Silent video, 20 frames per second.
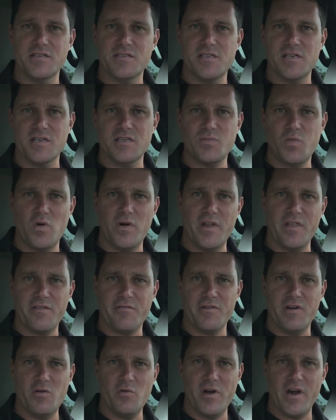it's
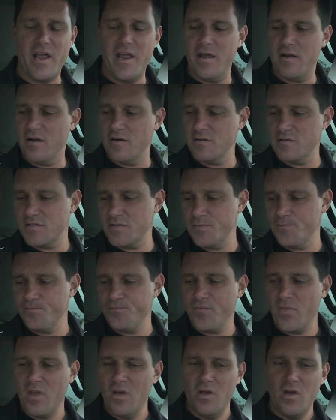6.31 acres.
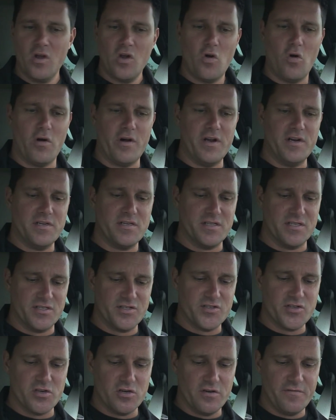According to the
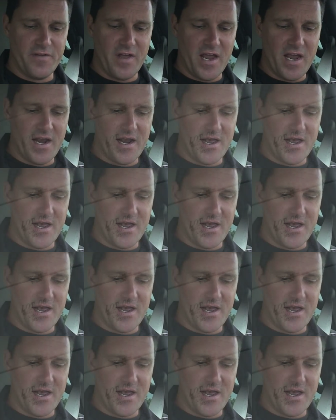survey,